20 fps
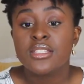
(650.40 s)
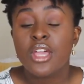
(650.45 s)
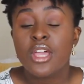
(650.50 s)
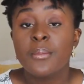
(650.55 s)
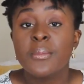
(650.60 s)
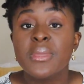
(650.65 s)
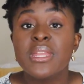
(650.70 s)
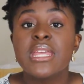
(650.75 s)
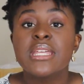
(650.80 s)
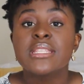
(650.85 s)

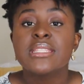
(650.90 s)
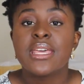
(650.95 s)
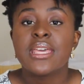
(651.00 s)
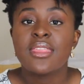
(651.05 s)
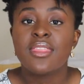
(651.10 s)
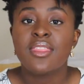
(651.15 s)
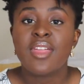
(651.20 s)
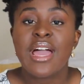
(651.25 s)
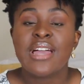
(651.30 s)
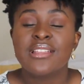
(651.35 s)
committing
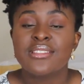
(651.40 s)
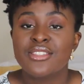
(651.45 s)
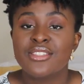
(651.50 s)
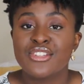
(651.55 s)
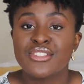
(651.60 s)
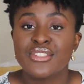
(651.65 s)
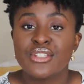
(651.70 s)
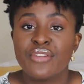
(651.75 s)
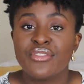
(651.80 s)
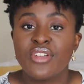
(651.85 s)
to that
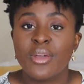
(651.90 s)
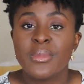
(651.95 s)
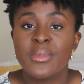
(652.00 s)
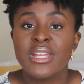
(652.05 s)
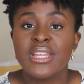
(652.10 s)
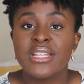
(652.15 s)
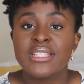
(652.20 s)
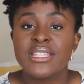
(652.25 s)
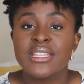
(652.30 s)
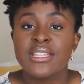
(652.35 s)
yourself,
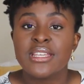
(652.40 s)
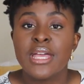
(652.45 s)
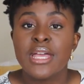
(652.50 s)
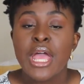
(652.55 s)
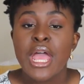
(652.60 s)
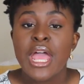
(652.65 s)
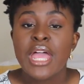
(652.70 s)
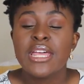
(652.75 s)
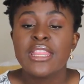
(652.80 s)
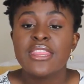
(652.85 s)
committing to
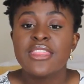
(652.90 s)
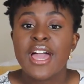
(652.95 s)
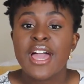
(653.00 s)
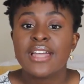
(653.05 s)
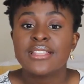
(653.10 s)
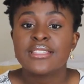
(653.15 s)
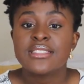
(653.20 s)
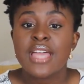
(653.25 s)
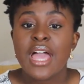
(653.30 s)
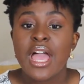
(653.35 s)

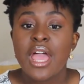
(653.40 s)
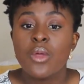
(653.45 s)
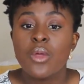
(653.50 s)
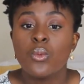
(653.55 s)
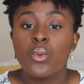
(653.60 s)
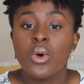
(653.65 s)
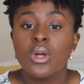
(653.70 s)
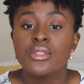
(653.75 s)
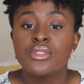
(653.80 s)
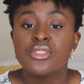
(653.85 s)
that, I
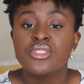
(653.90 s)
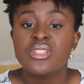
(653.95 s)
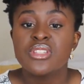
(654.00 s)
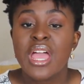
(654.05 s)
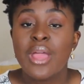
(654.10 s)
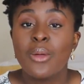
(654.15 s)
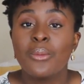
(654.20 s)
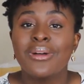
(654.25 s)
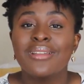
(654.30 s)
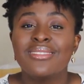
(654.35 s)
want
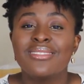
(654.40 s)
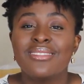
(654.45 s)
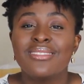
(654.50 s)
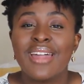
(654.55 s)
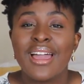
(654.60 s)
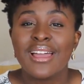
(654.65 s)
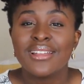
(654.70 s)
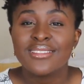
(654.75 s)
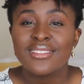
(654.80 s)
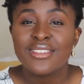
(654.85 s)

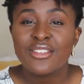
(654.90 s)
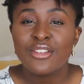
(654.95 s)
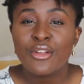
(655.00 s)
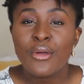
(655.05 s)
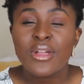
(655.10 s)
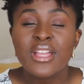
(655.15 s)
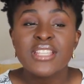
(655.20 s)
that, you know?